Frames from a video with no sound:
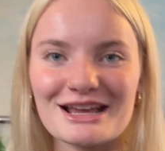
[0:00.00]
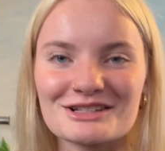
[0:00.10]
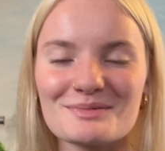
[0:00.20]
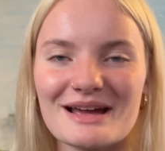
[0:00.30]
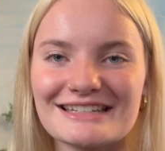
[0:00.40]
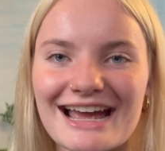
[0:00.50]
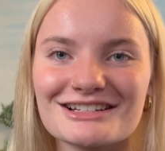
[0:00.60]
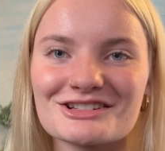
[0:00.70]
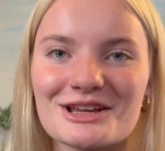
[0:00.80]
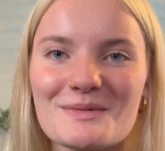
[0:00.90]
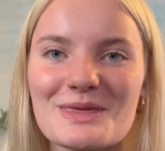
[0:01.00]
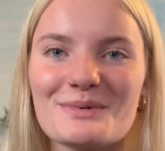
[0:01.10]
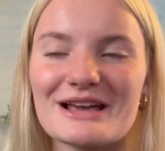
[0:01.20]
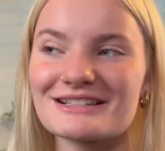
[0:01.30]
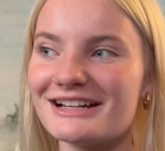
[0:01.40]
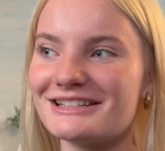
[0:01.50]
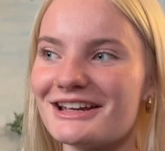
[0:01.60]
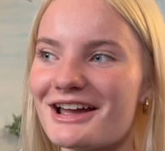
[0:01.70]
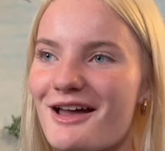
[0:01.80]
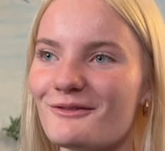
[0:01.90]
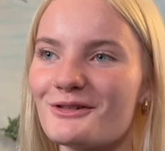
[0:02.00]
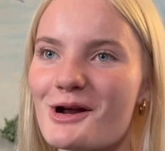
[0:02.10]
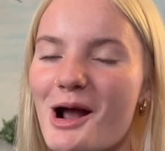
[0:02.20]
so my dad just gave me the best idea ever.